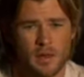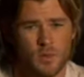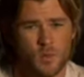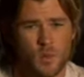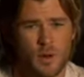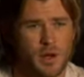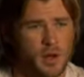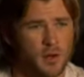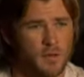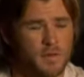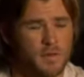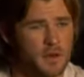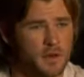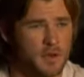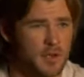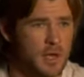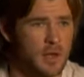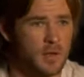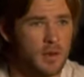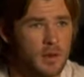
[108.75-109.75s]
we don't fit
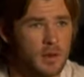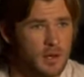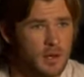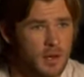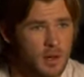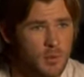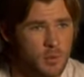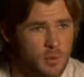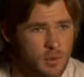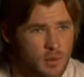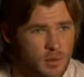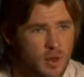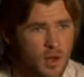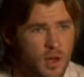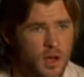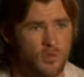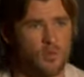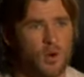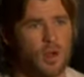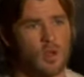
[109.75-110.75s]
together, you know,
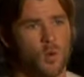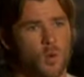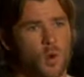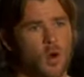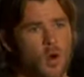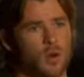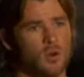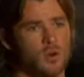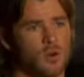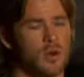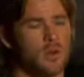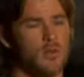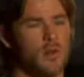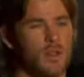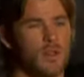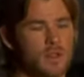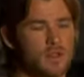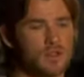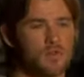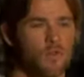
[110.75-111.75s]
I run the world or I
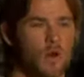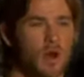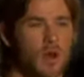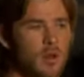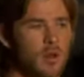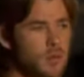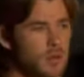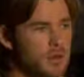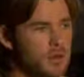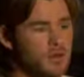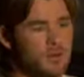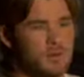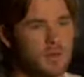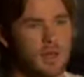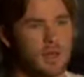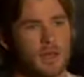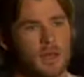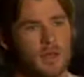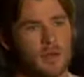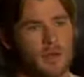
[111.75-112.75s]
run this realm and you
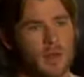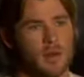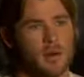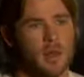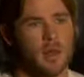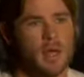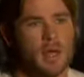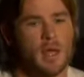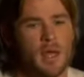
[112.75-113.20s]
take care of that. And